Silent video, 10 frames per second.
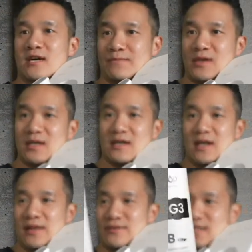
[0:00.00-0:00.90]
up here.
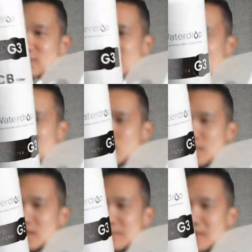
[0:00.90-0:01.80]
This one is
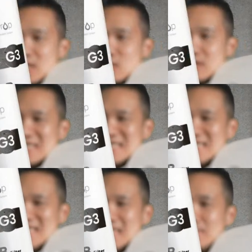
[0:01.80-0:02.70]
going to be your
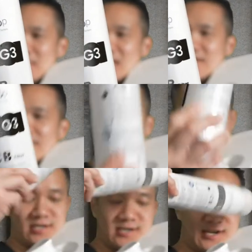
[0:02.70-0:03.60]
CB
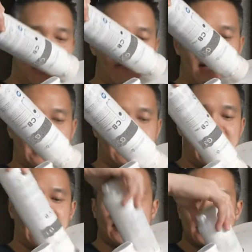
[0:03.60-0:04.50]
filter right
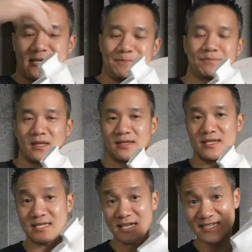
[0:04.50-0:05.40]
there. So
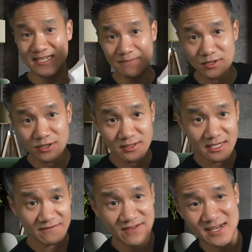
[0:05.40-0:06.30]
this is a simple
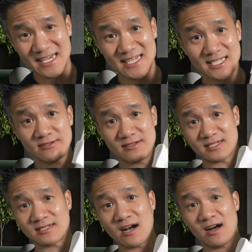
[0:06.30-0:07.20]
unit, very easy to
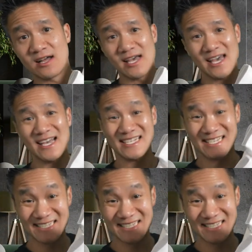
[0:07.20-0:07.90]
install. It is